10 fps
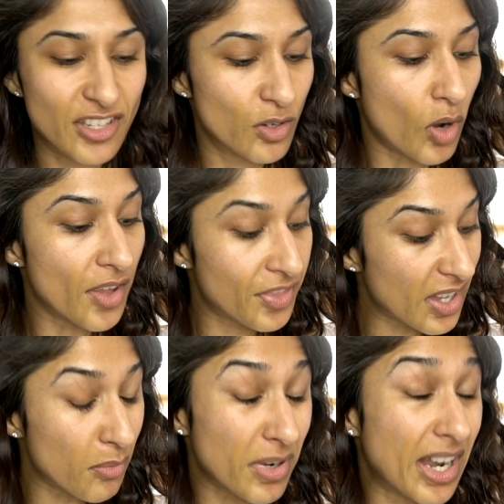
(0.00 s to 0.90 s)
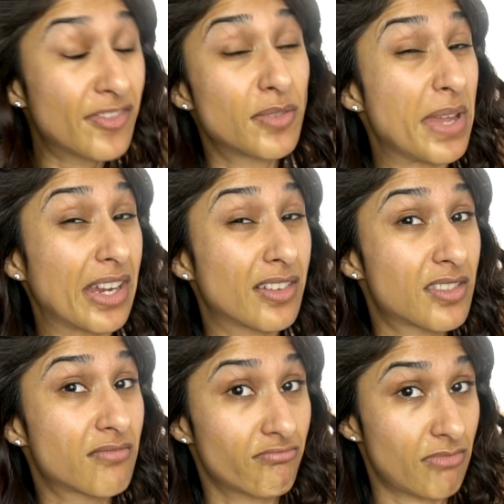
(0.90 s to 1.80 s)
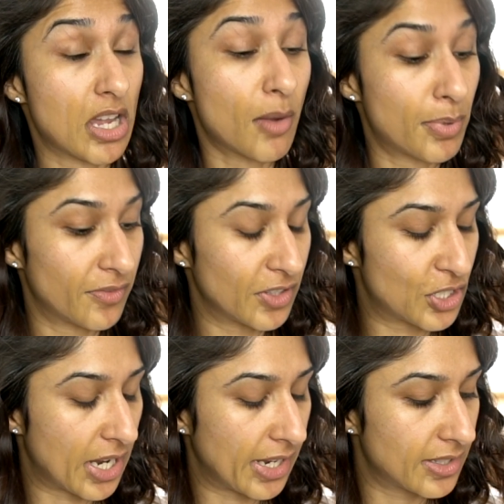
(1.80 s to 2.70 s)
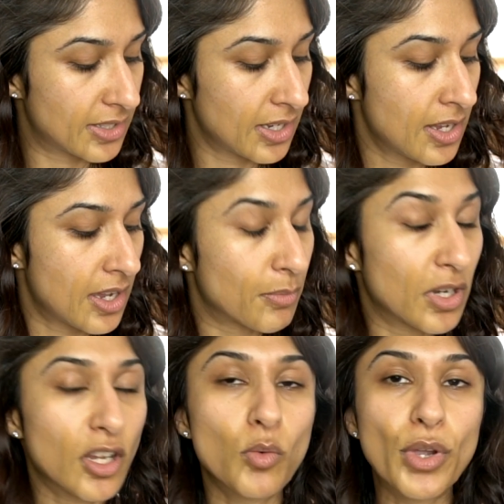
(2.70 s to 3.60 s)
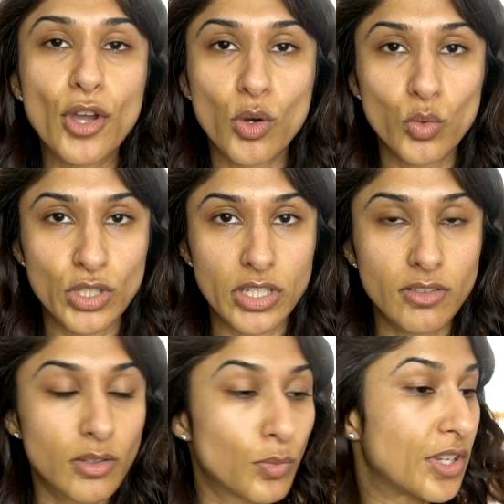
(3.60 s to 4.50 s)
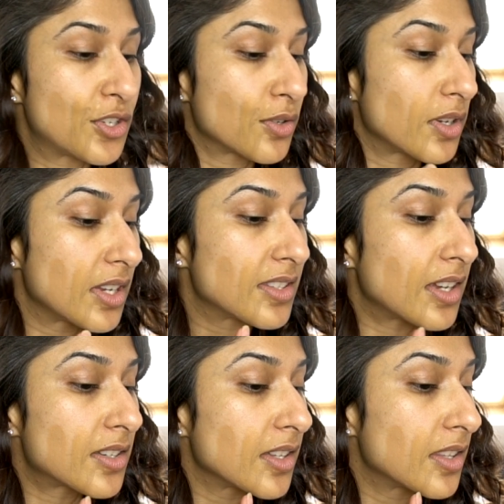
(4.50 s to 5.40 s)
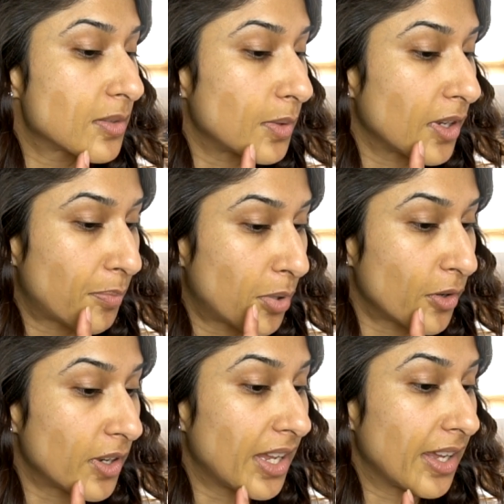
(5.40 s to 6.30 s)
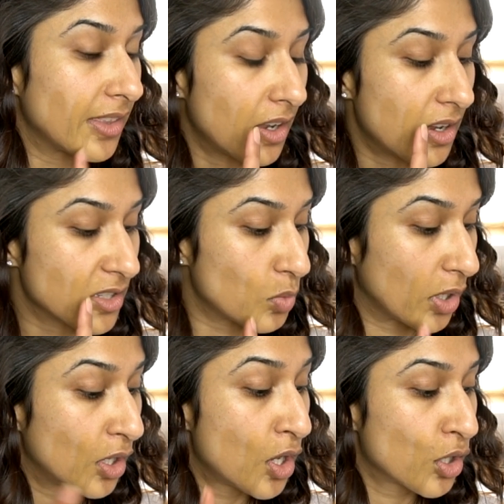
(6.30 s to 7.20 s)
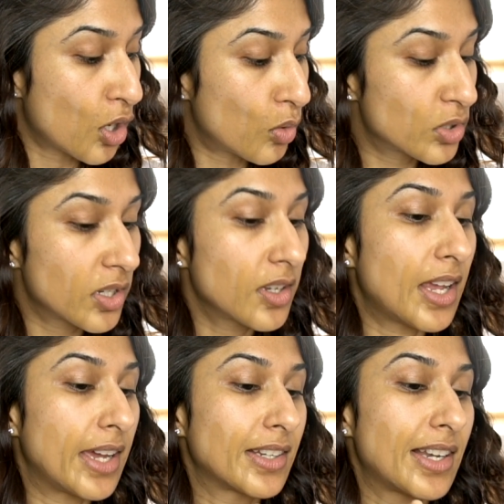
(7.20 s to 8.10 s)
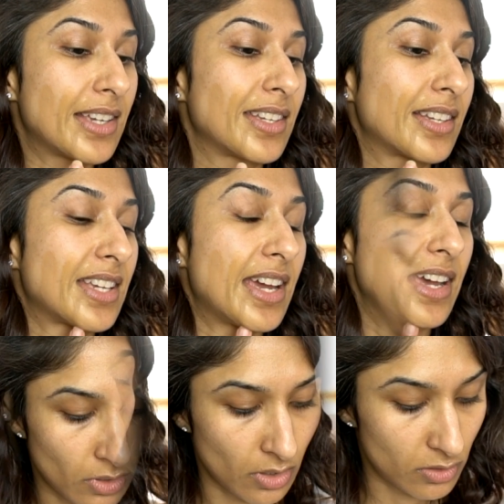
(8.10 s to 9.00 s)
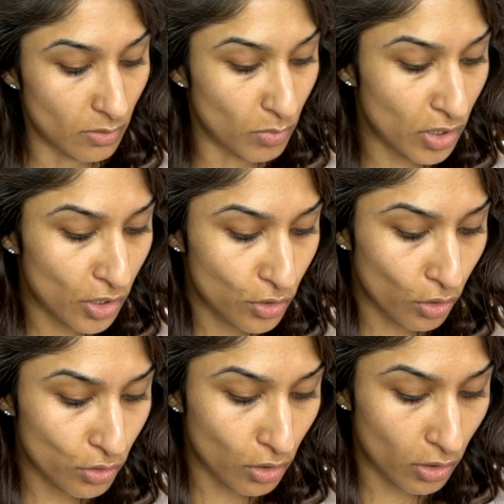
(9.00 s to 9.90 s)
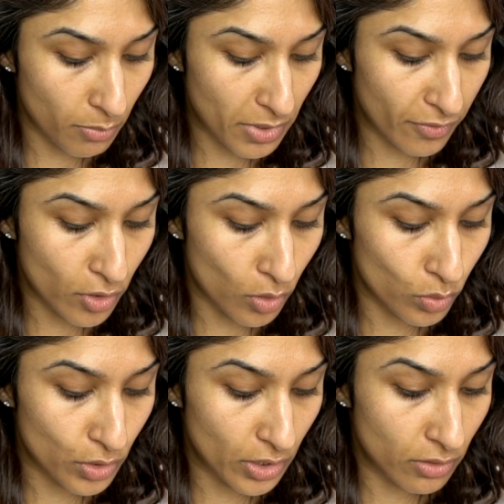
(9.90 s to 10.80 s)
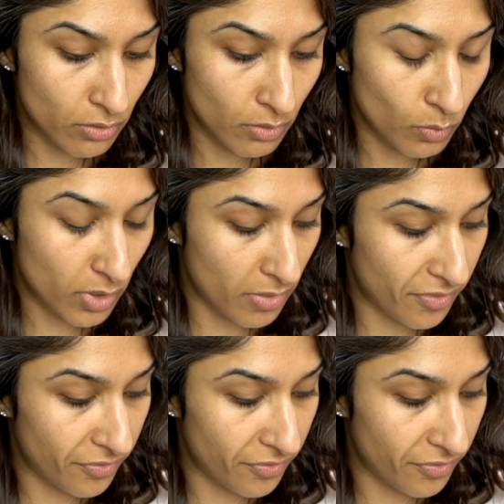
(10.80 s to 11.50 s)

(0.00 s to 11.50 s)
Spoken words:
so I think I'm gonna have to mix a couple of the shades. I'm gonna go with golden, which is actually this one I've put on here, the last one. Golden and classic tan. So I'm gonna dot on a bit of golden with my